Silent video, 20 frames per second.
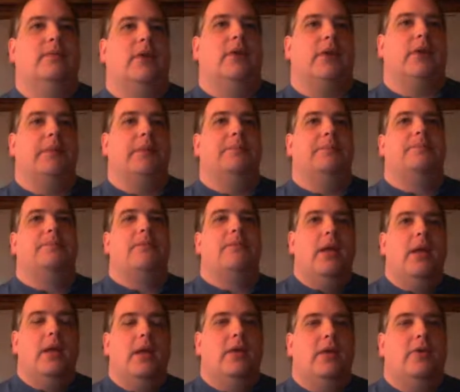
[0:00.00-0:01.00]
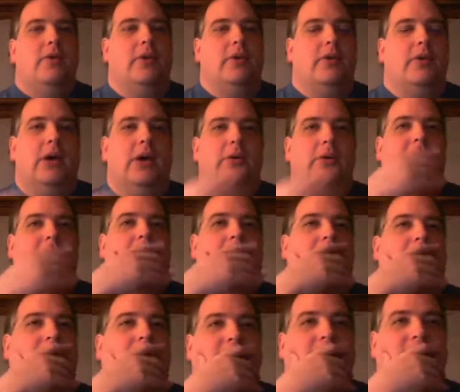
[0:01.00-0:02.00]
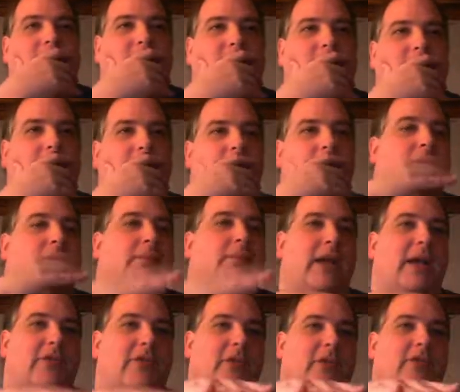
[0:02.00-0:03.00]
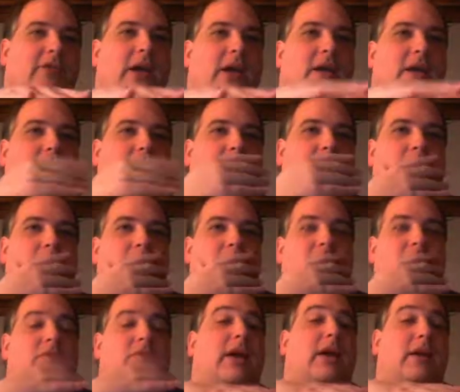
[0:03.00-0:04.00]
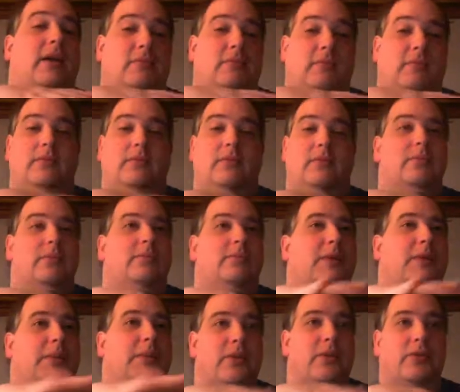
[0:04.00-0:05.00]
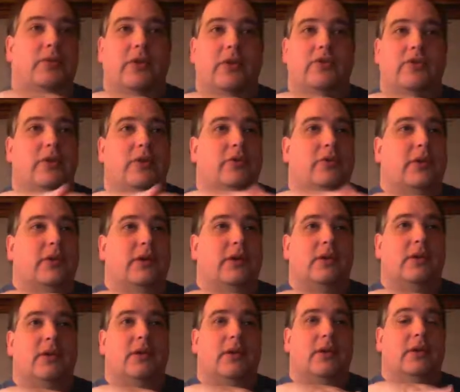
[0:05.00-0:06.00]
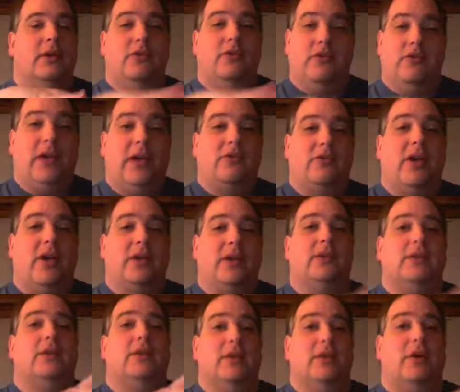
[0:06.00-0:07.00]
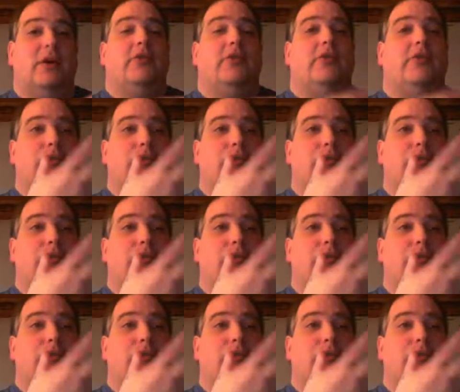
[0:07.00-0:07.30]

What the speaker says: Okay. So now we can pass that socket through so that people just using ChatSocket can also